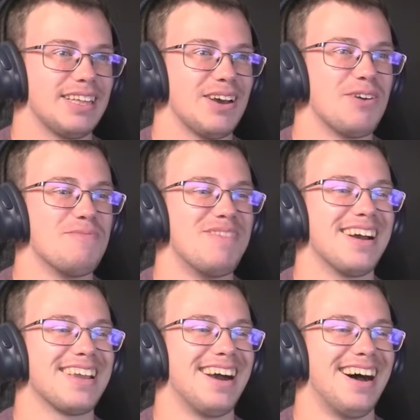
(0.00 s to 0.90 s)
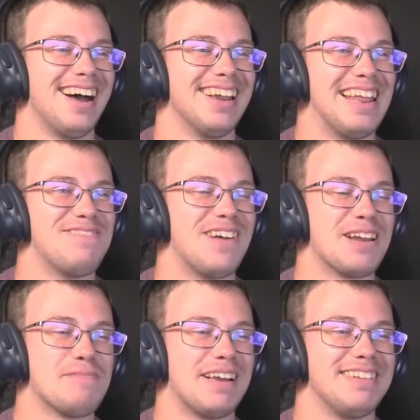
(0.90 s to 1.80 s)
Oh my god, they
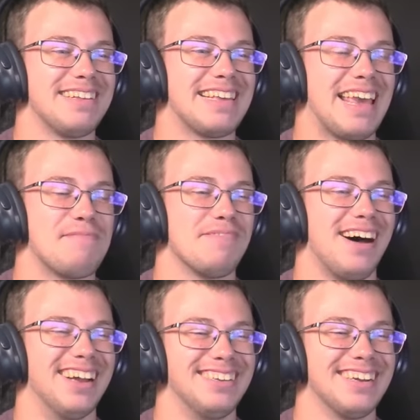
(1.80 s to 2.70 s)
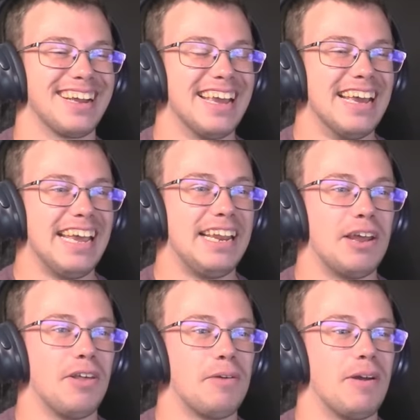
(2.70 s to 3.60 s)
found it by using game logic. He
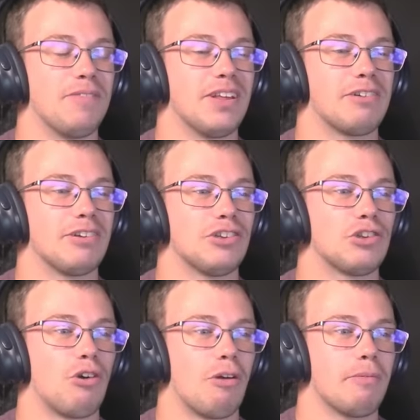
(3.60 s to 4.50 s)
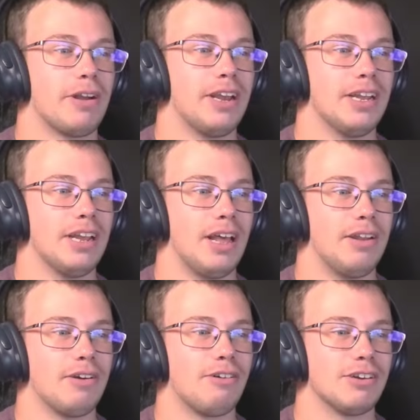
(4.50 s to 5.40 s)
literally went for the crystal scorpion, and
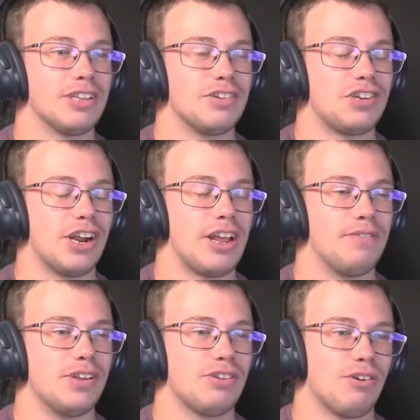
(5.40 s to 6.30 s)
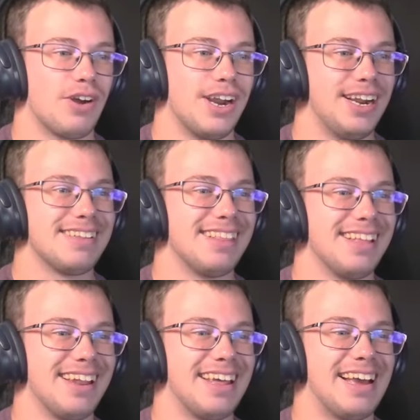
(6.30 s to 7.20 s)
then of course they shared inventory. Then
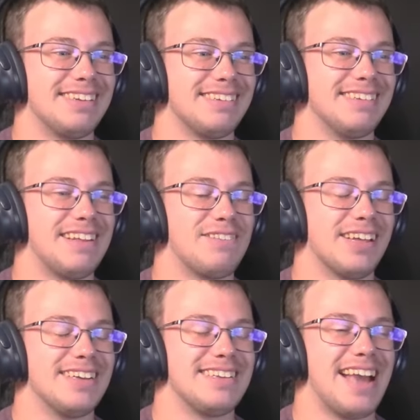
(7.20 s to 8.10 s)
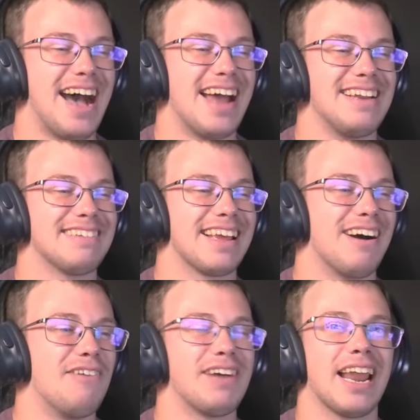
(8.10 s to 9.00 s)
literally as soon as they realized he had, he was like,
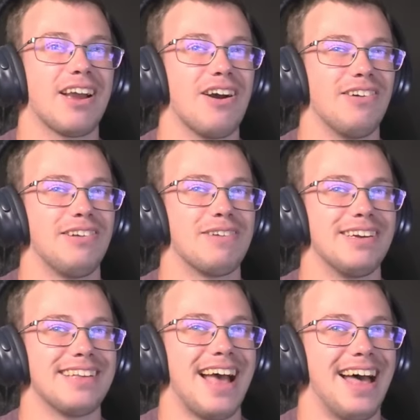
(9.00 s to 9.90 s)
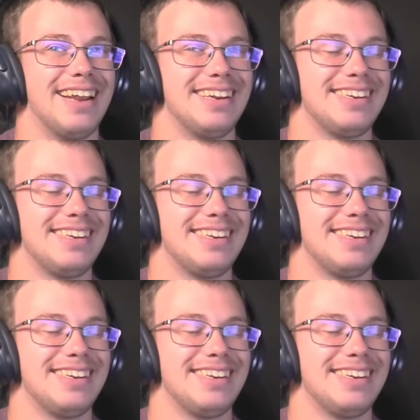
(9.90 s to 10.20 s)
oh, we gotta go to where he's at.